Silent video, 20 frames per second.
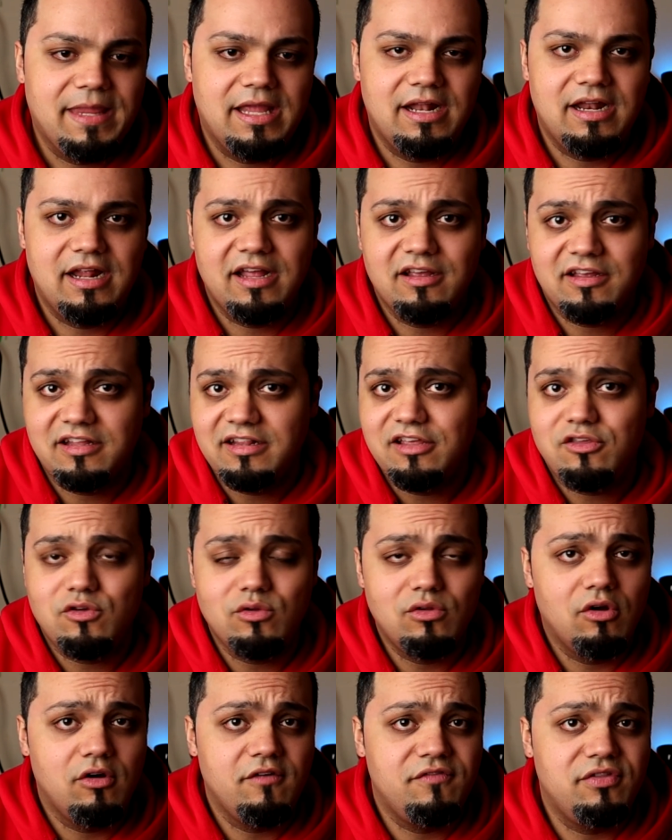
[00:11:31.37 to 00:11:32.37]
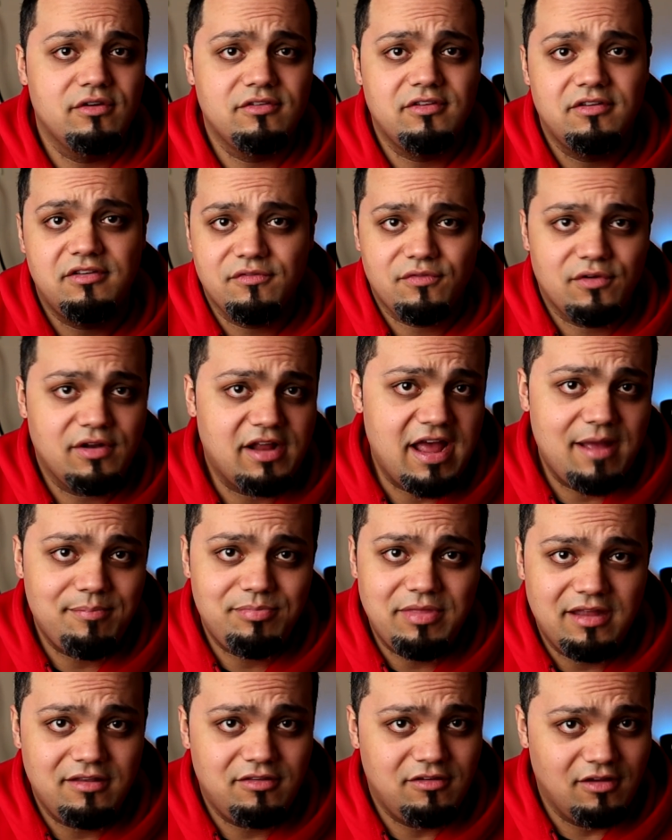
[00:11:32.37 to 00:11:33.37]
And I can let you know if there's a different
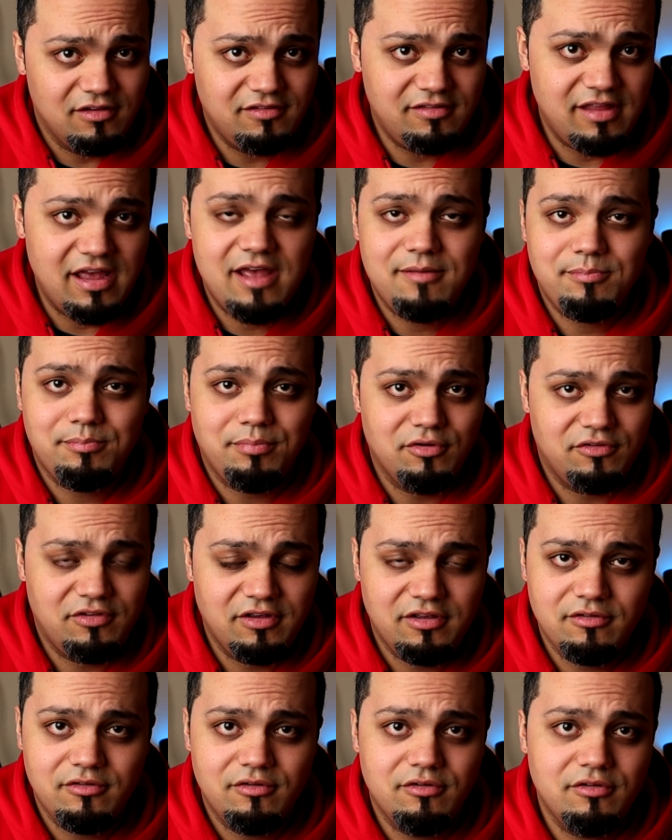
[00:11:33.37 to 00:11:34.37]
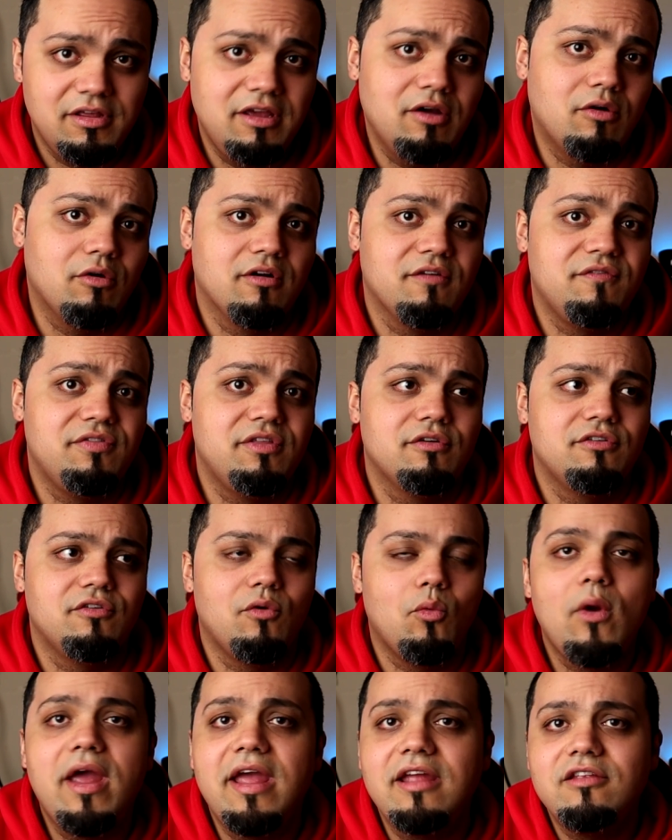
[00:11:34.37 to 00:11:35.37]
app that does that particularly, or if there's
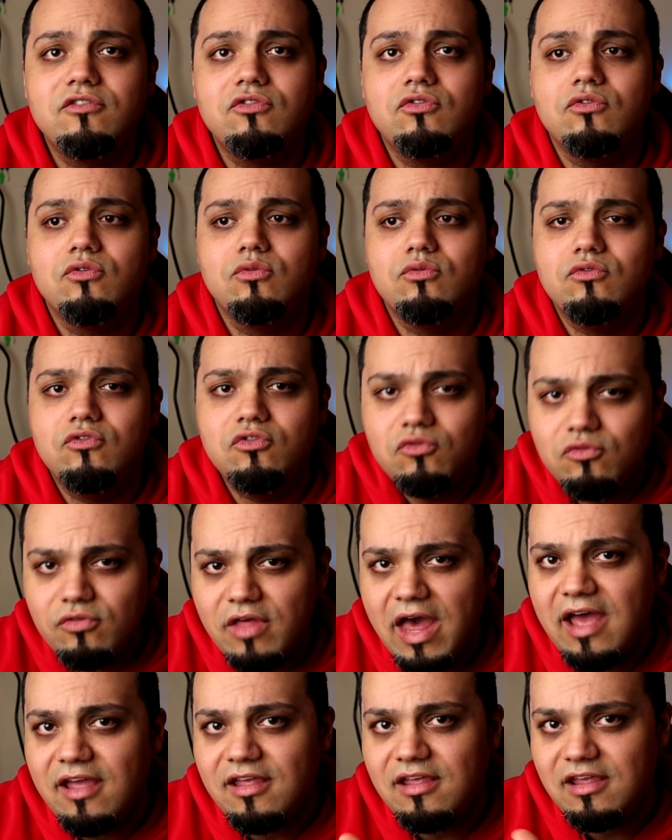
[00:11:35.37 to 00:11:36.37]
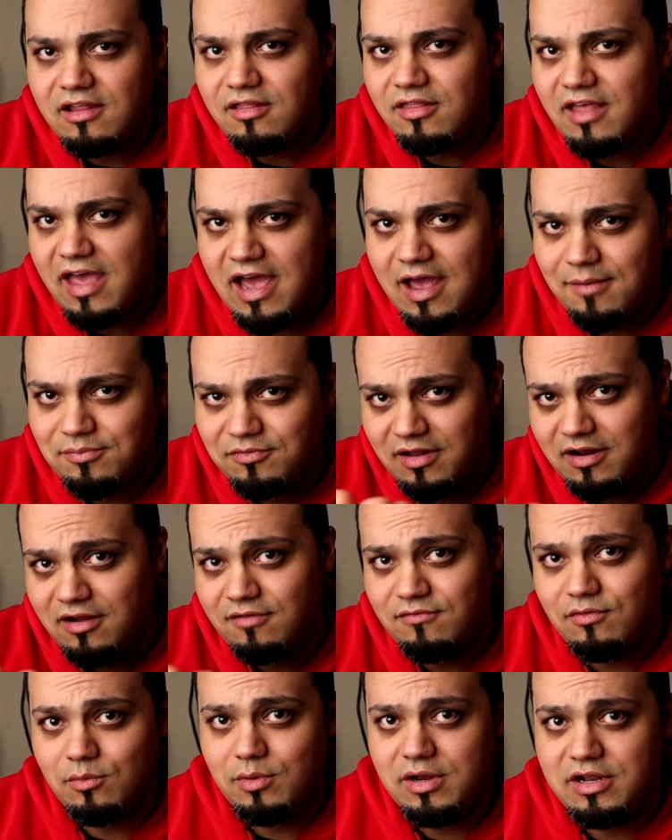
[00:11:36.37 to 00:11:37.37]
a way to do that in the apps that
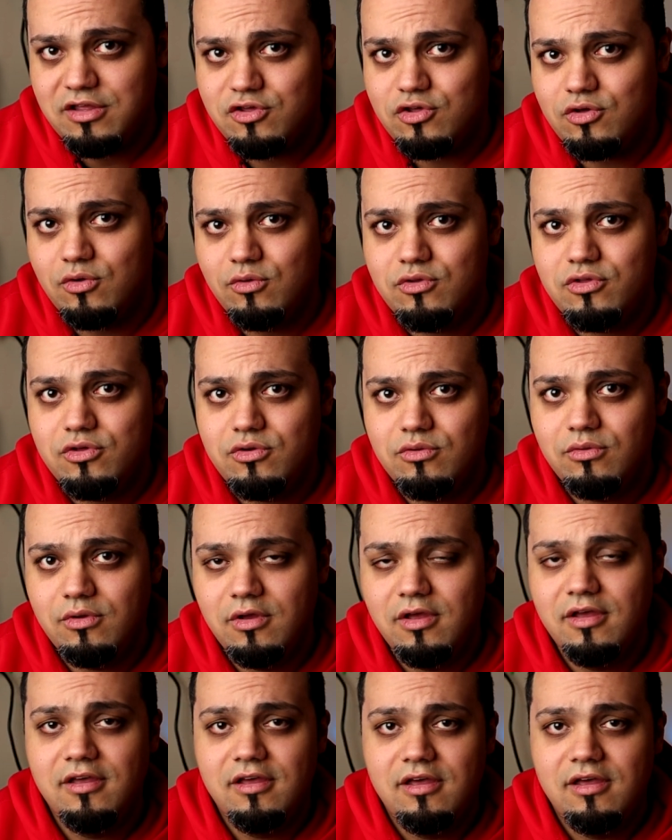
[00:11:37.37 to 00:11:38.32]
I've already showed you.